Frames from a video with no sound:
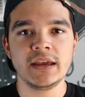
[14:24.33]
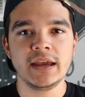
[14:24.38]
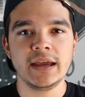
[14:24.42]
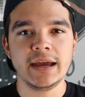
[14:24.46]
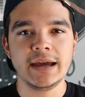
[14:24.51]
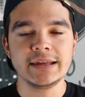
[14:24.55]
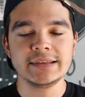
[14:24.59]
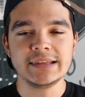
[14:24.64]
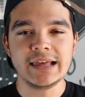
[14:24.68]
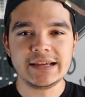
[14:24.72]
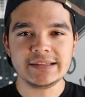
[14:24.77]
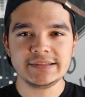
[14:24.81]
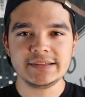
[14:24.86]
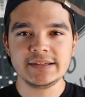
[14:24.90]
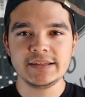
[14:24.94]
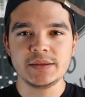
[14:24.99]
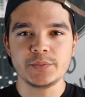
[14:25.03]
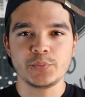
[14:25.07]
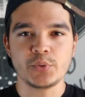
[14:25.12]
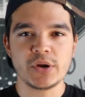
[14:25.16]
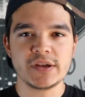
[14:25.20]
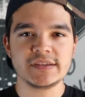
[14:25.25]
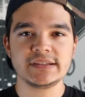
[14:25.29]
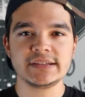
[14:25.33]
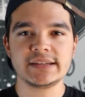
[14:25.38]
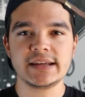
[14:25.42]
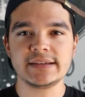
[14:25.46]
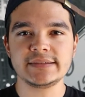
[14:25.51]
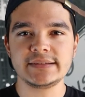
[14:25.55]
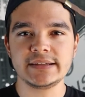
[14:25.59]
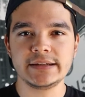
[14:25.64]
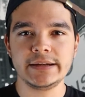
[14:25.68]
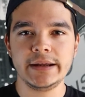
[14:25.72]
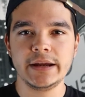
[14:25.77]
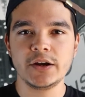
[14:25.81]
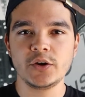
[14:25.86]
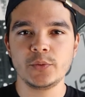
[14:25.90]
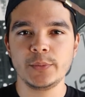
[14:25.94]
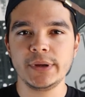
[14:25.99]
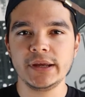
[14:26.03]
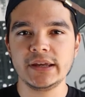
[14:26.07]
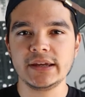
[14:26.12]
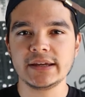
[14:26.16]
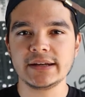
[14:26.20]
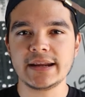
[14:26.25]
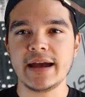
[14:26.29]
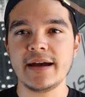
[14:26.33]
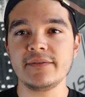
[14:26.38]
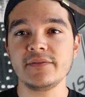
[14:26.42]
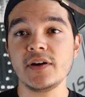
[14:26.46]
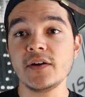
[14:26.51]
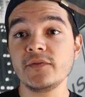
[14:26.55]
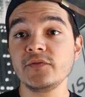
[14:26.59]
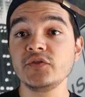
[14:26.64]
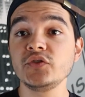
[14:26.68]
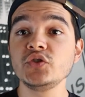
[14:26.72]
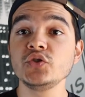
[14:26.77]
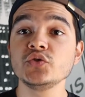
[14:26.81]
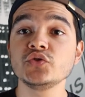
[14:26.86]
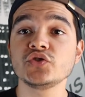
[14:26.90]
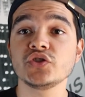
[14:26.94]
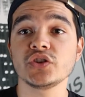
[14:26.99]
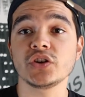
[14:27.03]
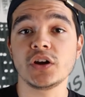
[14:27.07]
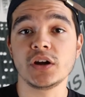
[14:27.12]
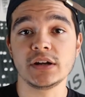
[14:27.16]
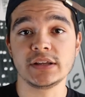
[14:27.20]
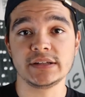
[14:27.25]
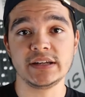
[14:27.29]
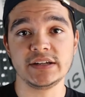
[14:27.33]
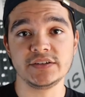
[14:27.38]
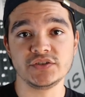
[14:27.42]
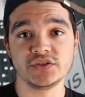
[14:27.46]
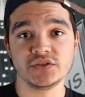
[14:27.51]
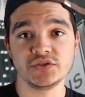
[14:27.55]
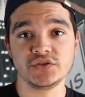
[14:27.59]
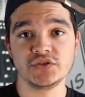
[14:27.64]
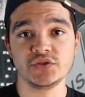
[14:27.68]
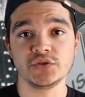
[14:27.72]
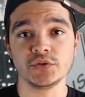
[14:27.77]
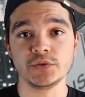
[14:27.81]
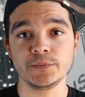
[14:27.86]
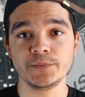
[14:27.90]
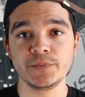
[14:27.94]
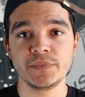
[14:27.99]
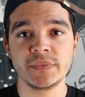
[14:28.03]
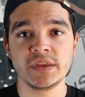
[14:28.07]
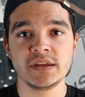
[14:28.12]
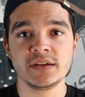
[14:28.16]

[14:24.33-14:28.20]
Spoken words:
And lastly, the present tense in Arabic can have a future connotation too.